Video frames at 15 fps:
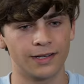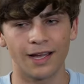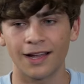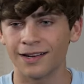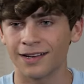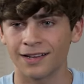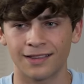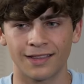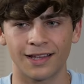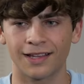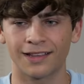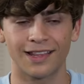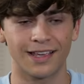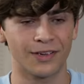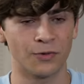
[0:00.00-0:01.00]
done anything in
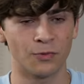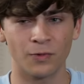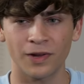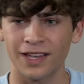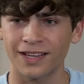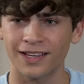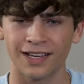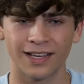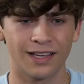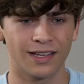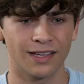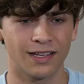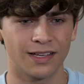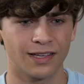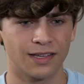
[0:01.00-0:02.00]
like a week.
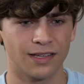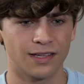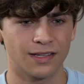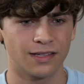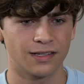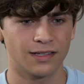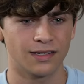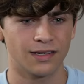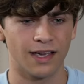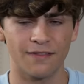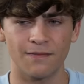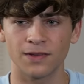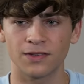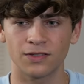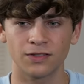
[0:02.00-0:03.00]

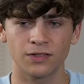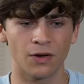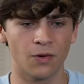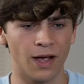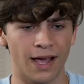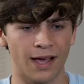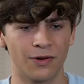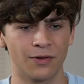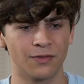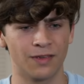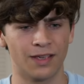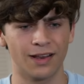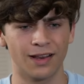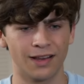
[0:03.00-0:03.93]
I've been so out of it